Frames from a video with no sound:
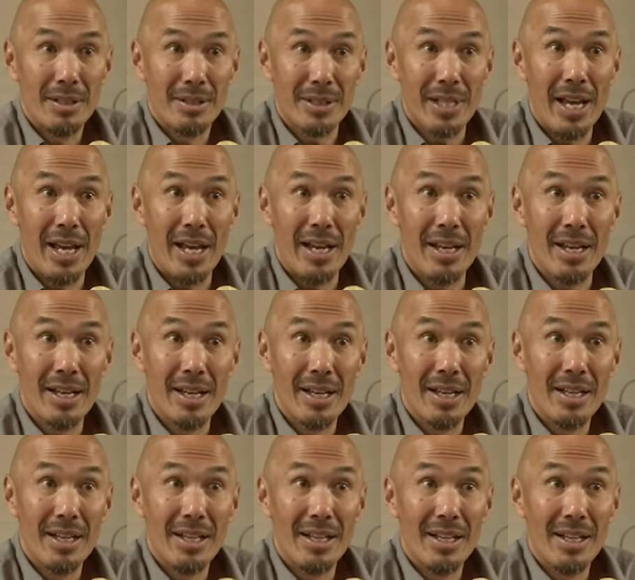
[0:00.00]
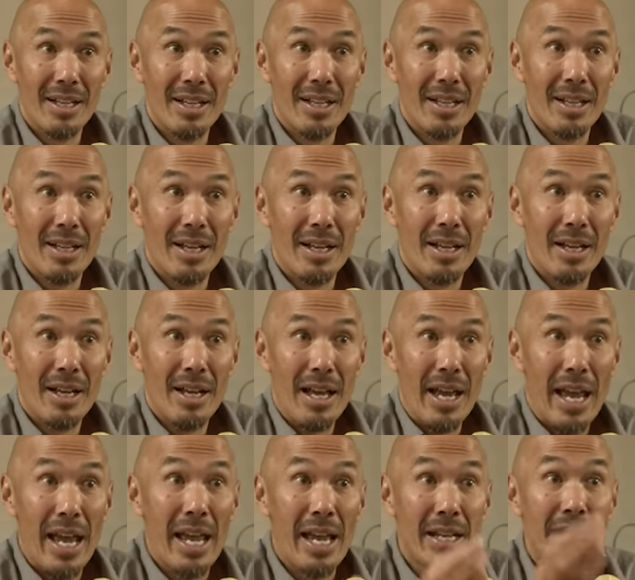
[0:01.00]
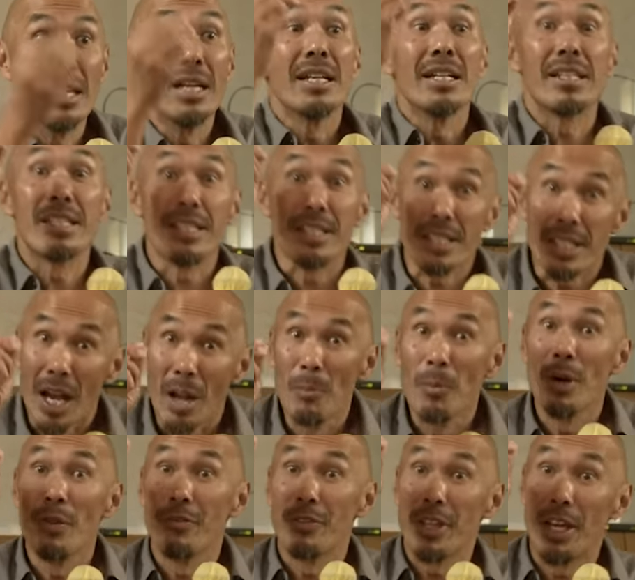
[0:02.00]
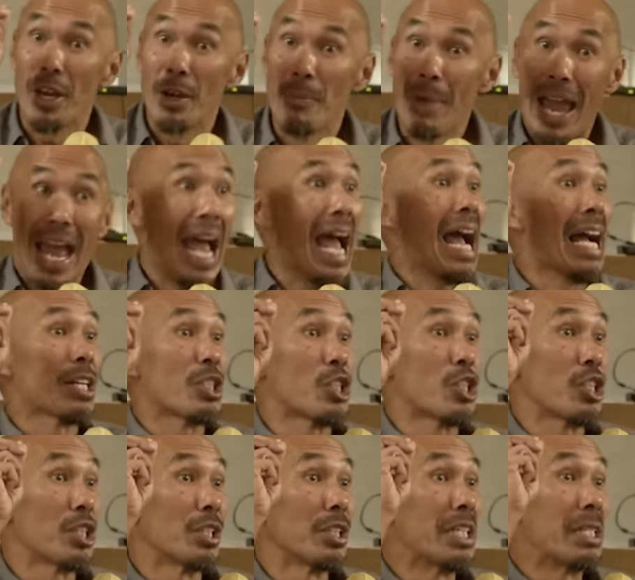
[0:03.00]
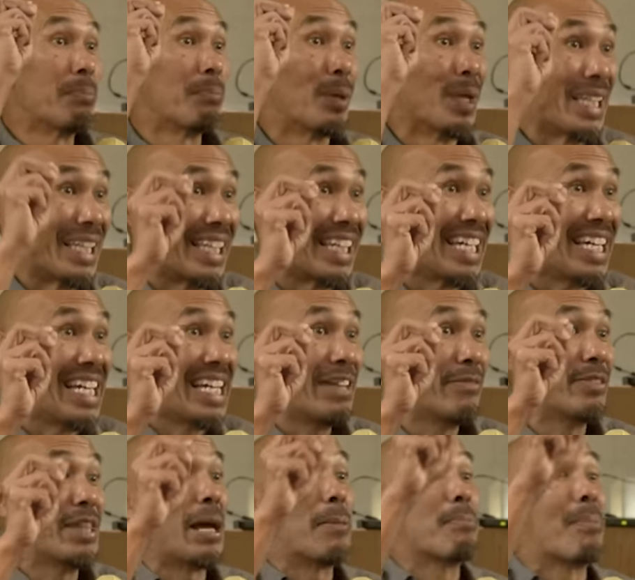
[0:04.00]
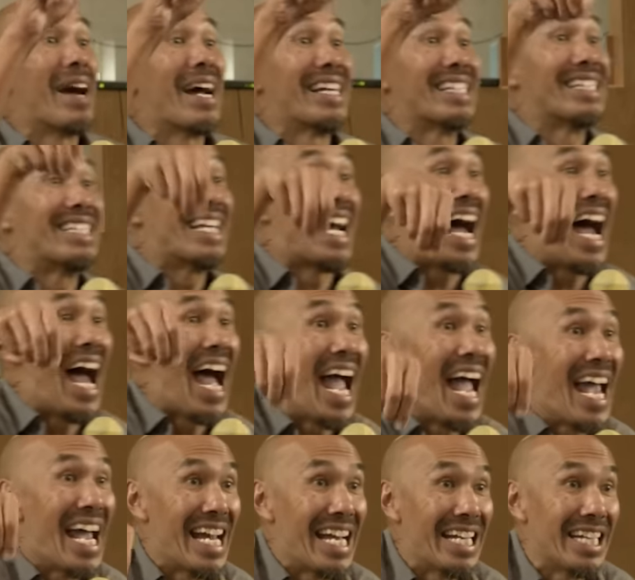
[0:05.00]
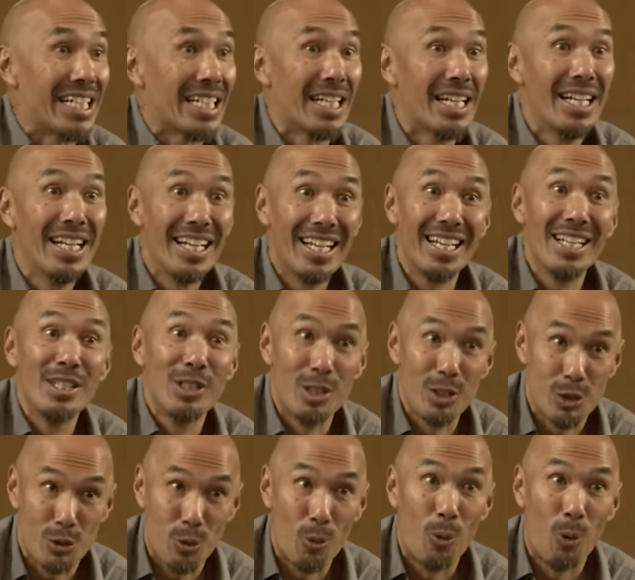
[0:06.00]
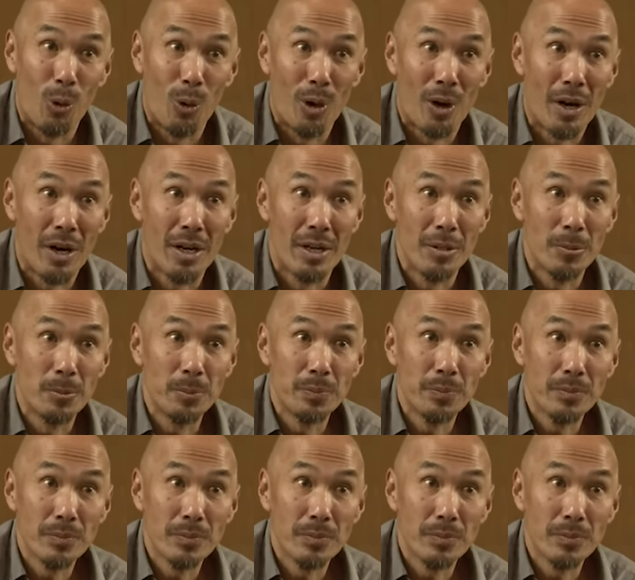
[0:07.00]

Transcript: Okay? And some of them actually believe that by dying in this war,